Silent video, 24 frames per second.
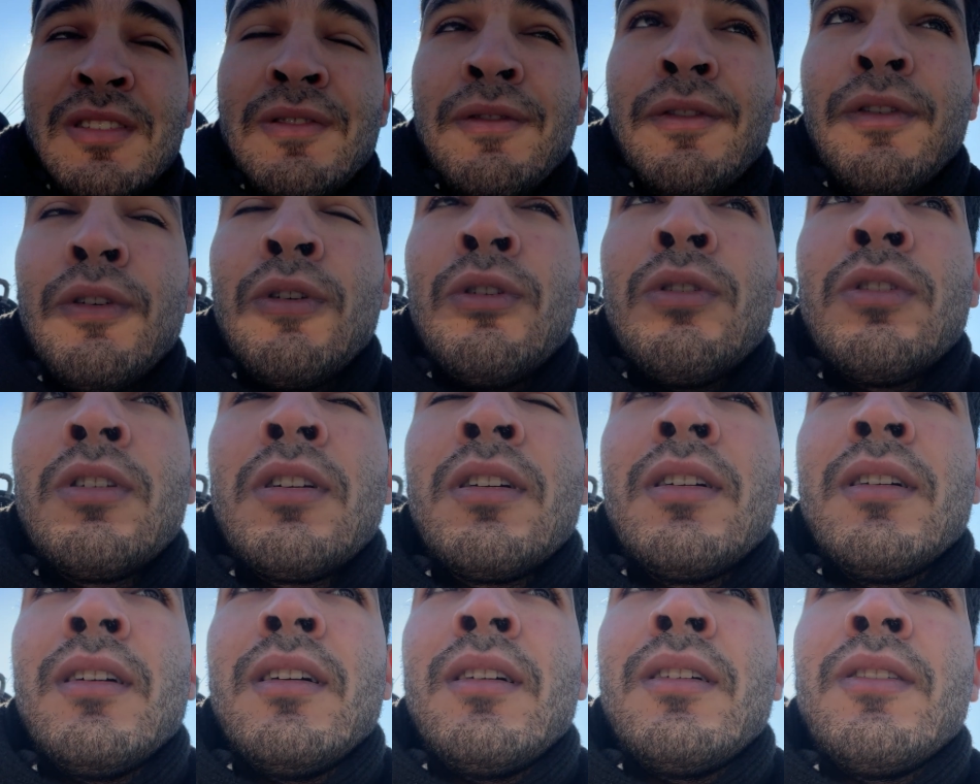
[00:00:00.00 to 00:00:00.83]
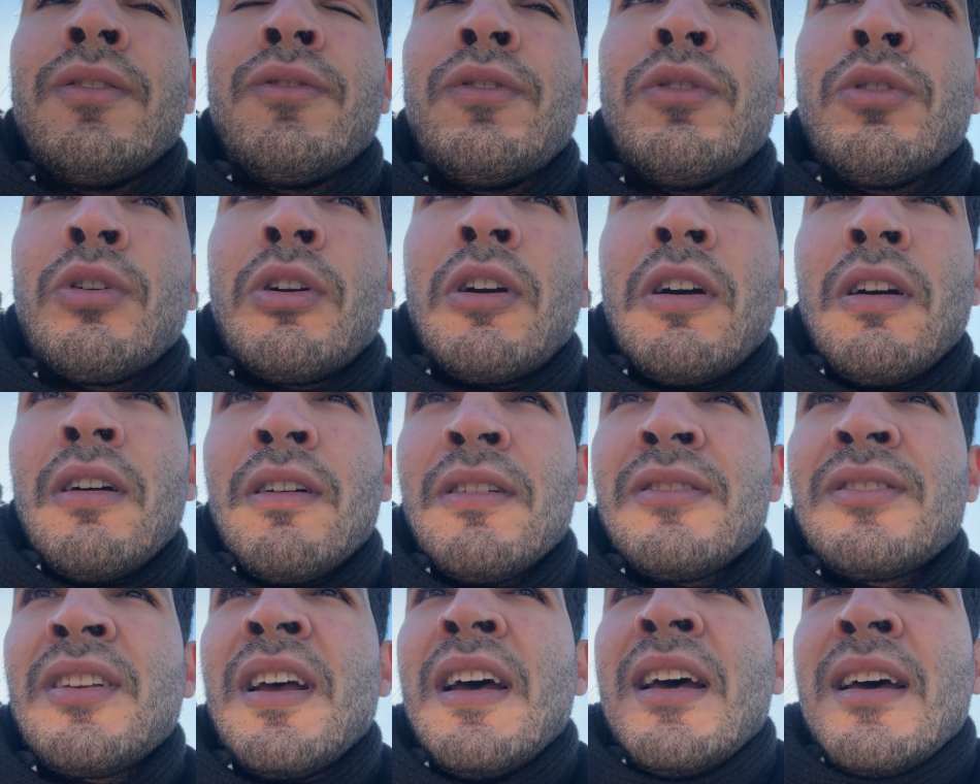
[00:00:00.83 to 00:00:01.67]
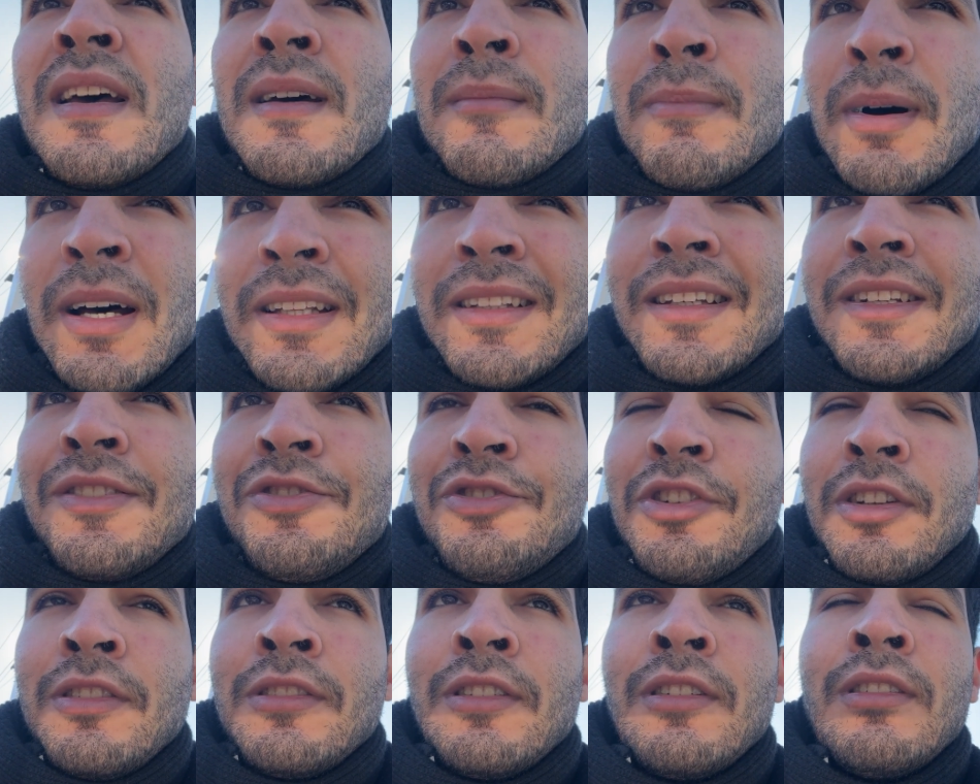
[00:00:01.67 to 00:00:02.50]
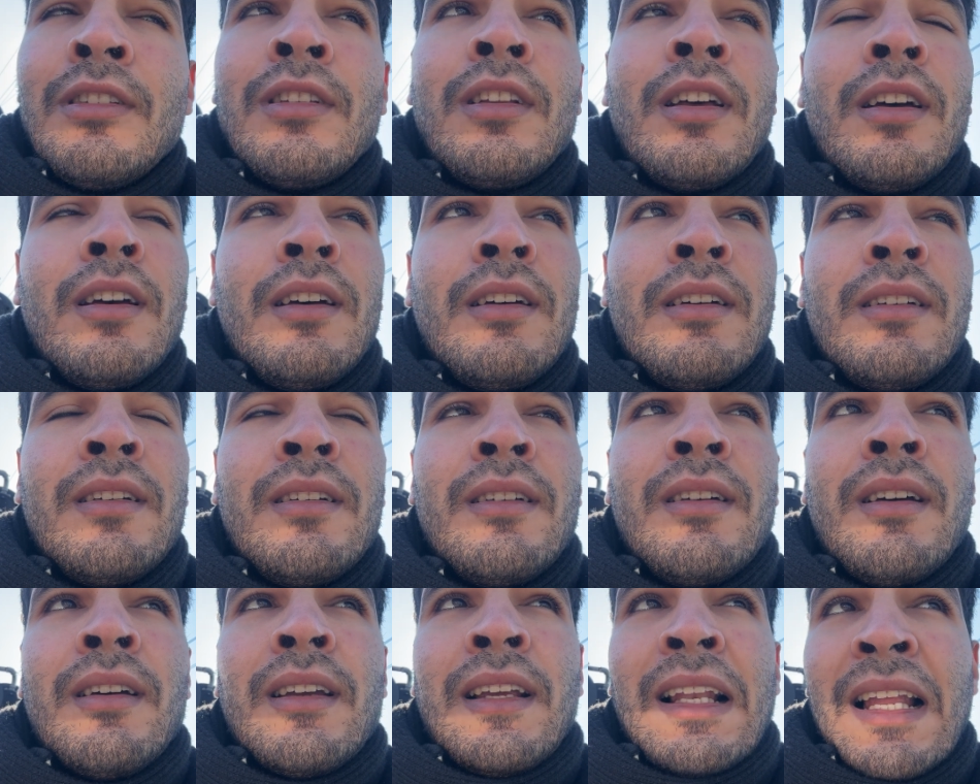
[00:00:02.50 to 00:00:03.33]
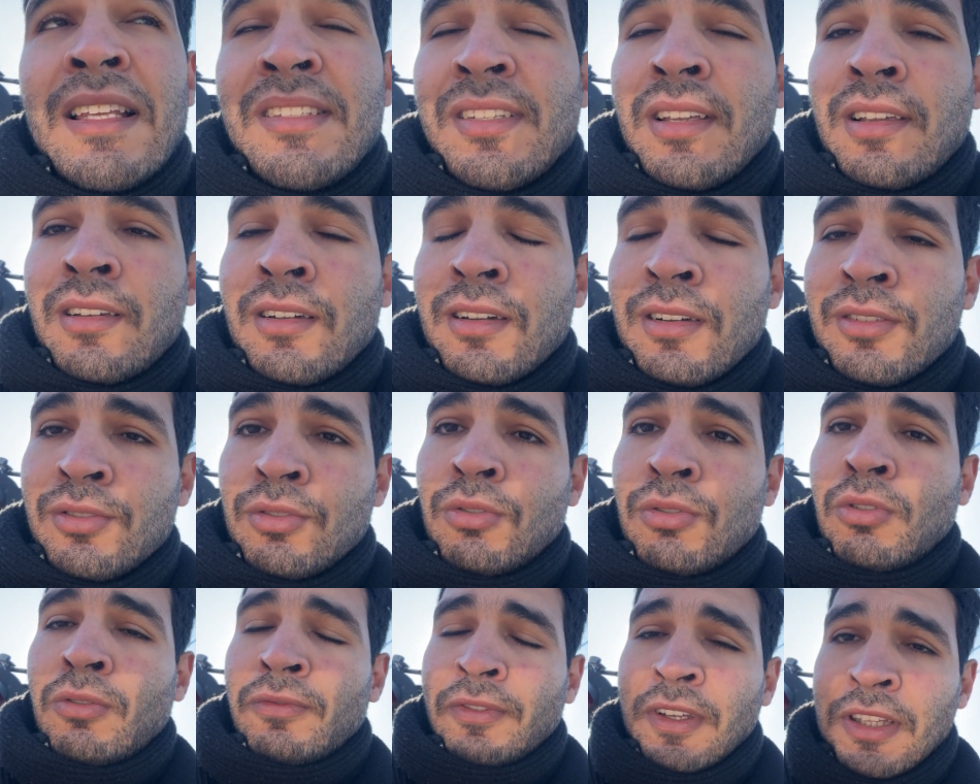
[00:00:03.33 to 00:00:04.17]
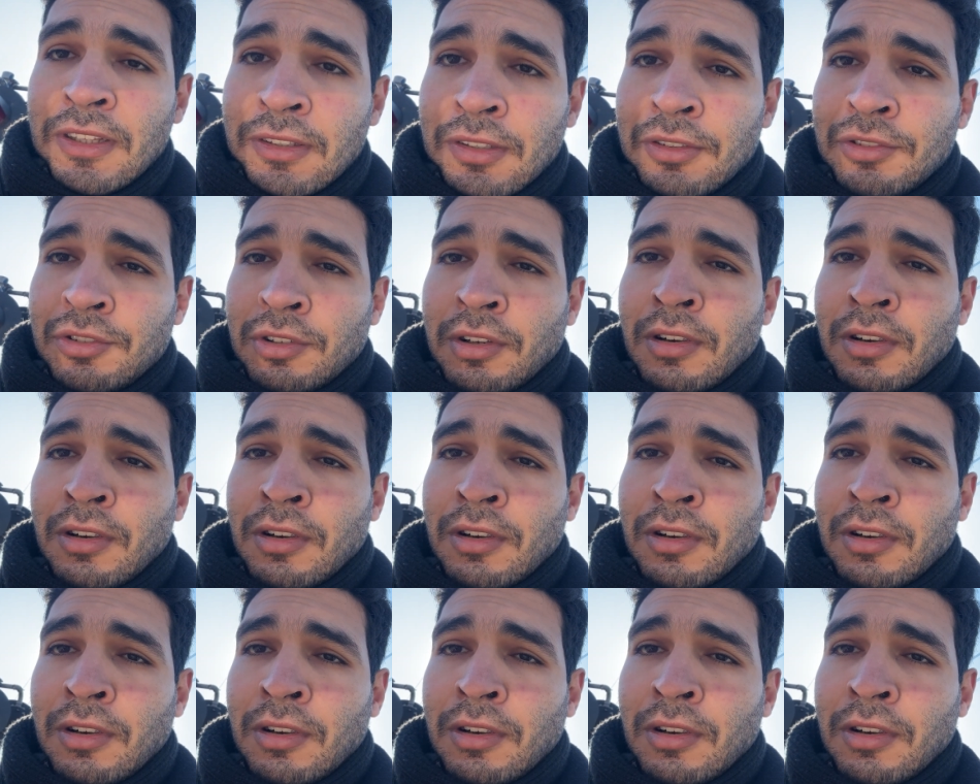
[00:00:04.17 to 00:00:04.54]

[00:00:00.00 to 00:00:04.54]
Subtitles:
for cars. But in general, classic cars or vintage